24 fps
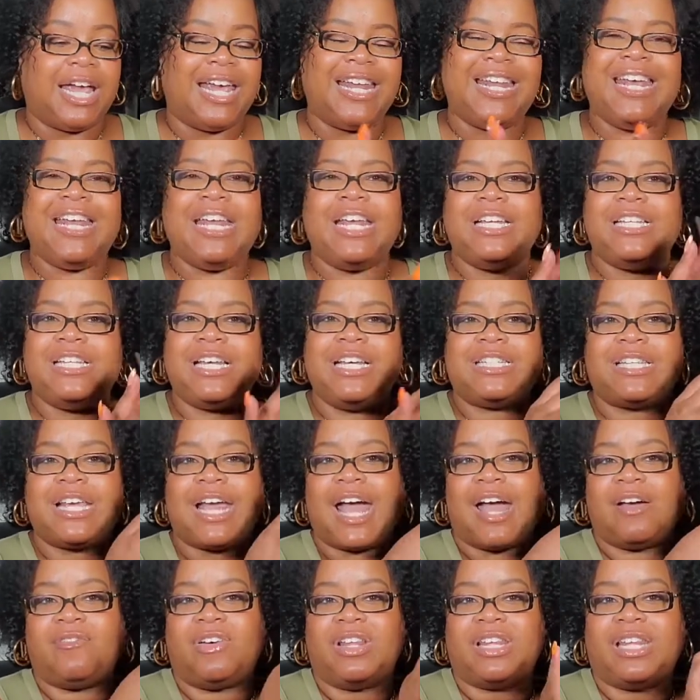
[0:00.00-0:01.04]
And then it doesn't
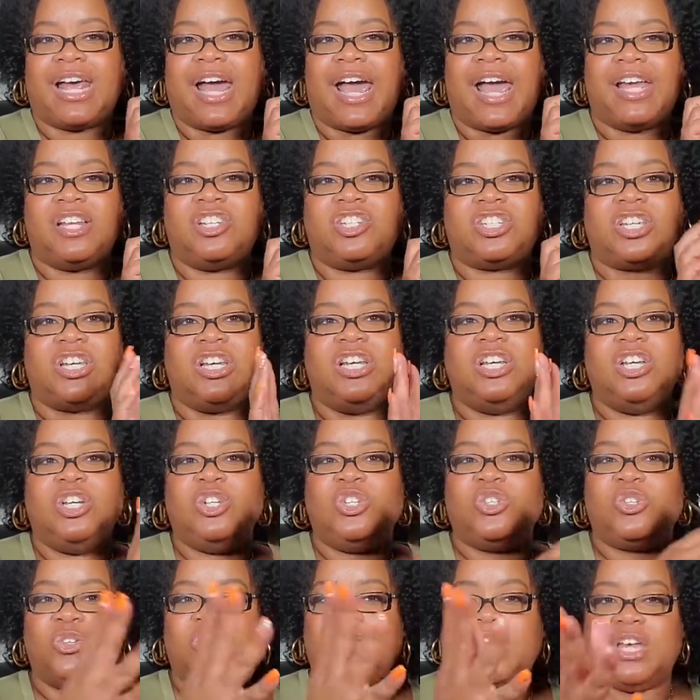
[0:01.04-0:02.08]
have a latch,
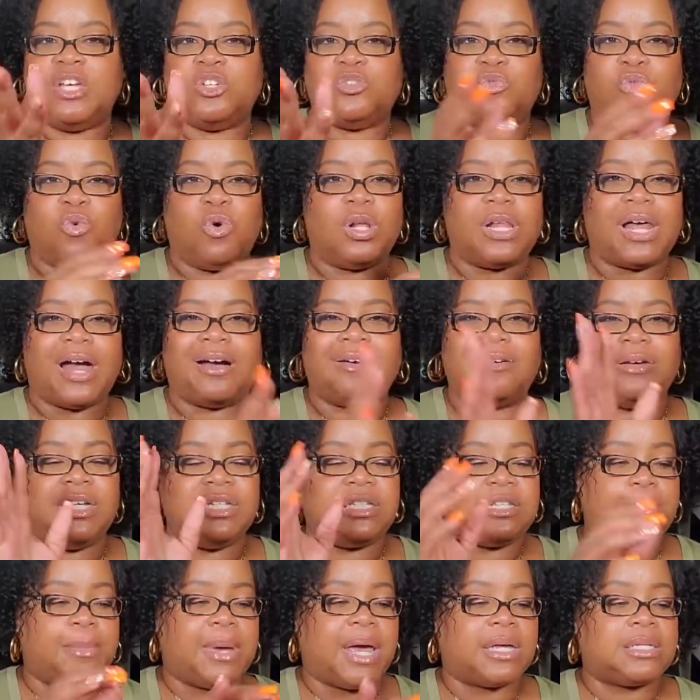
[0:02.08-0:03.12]
so things fall out.
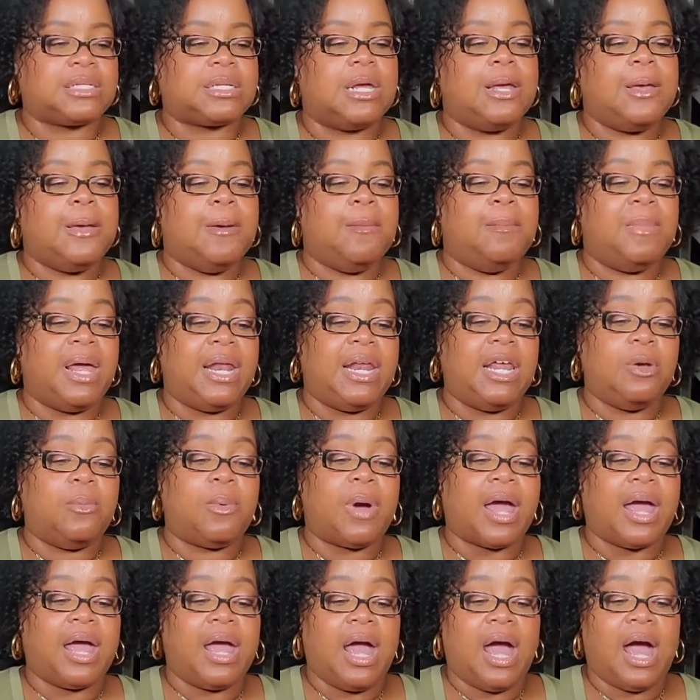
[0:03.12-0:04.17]
It's a mess. But
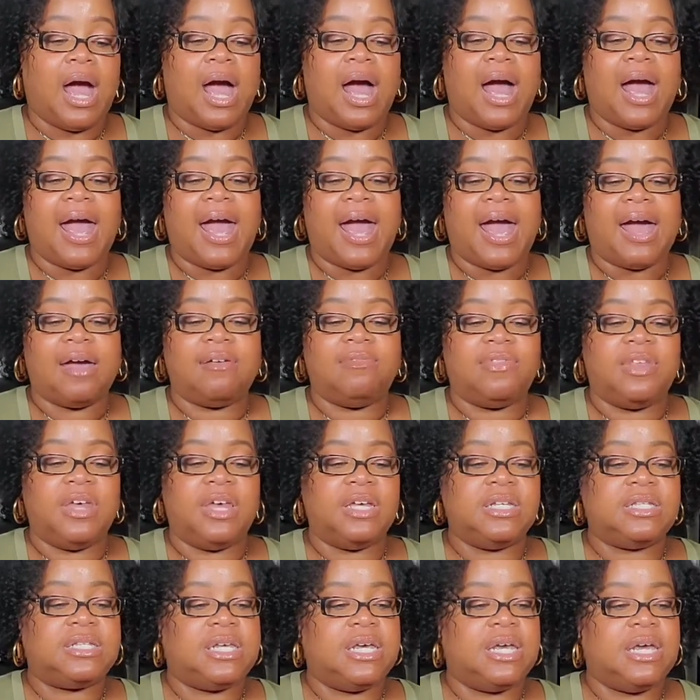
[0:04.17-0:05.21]
anyway, I have
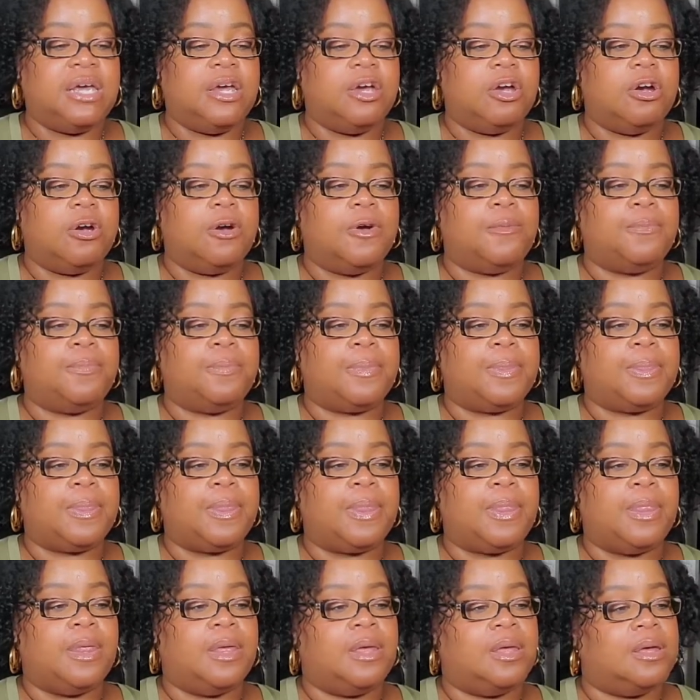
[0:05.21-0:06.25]
this here.
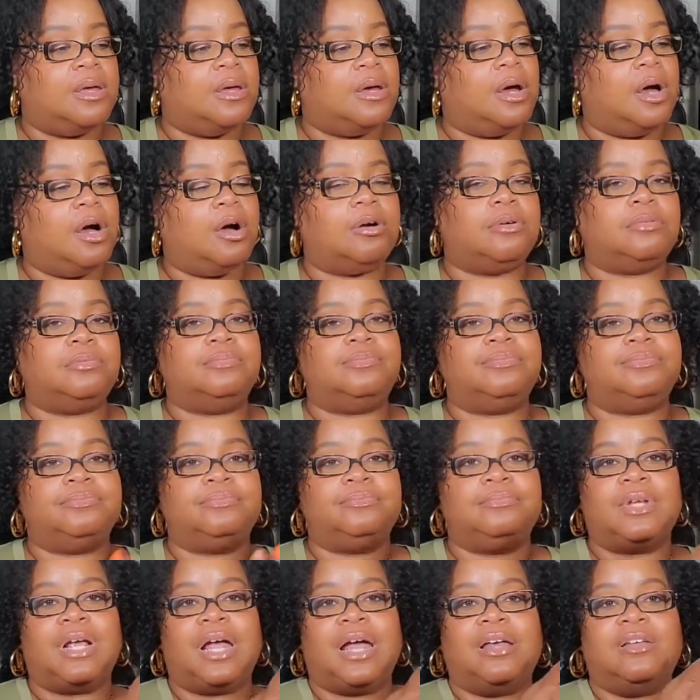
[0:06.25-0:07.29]
Oh,
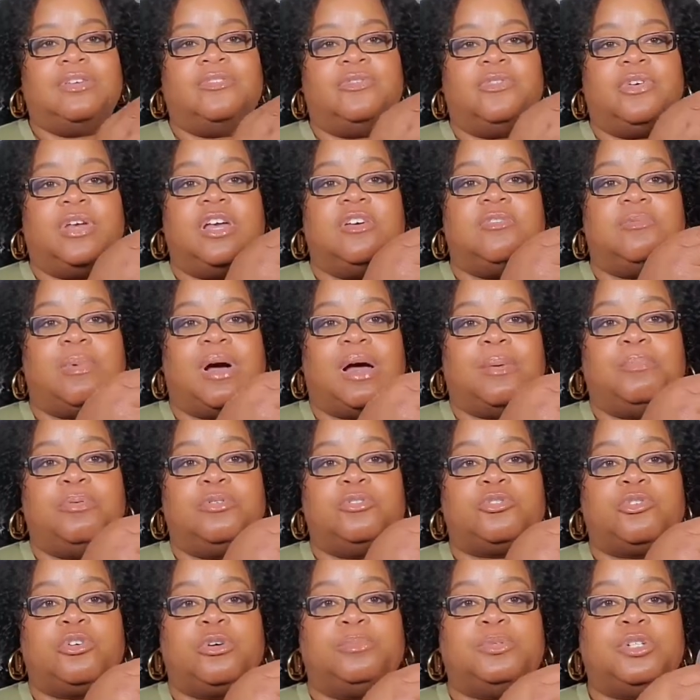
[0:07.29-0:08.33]
forgive my
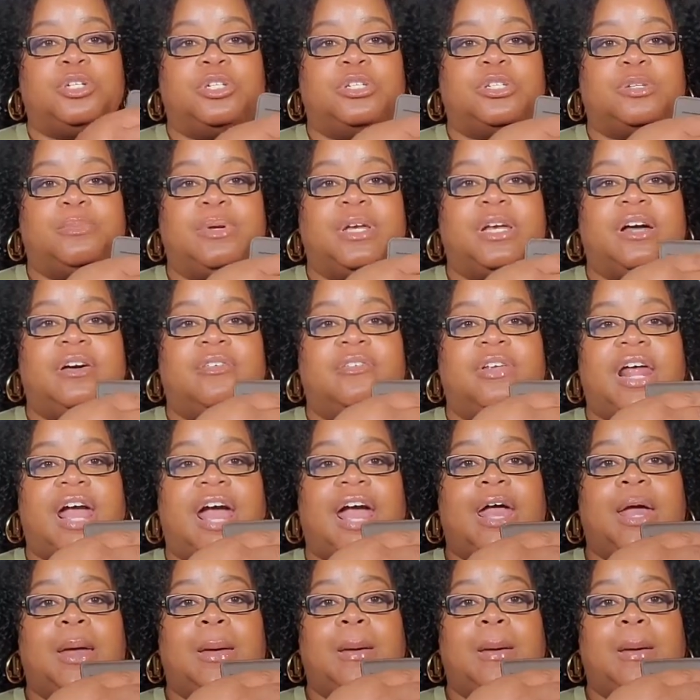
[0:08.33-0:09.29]
prescriptions. Let me cover that.